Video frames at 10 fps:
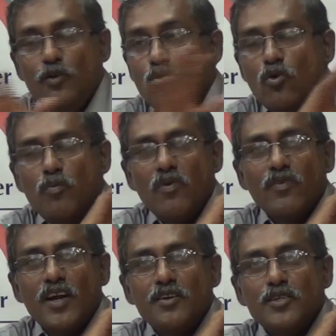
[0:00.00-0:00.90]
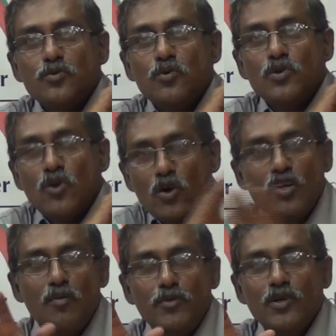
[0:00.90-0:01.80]
The group of countries could
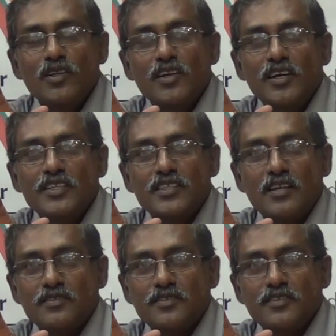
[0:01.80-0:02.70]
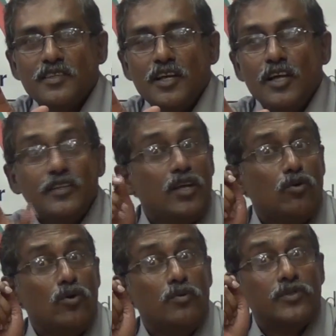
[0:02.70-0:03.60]
not come together and discuss. They
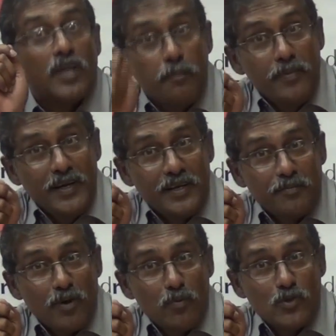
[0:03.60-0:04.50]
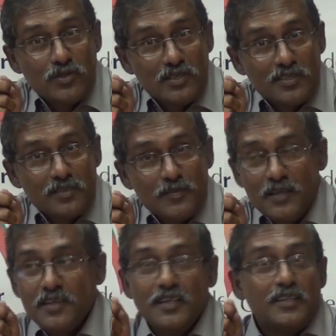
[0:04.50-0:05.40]
could submit proposals.
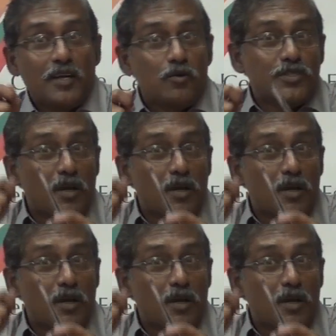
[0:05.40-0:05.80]
You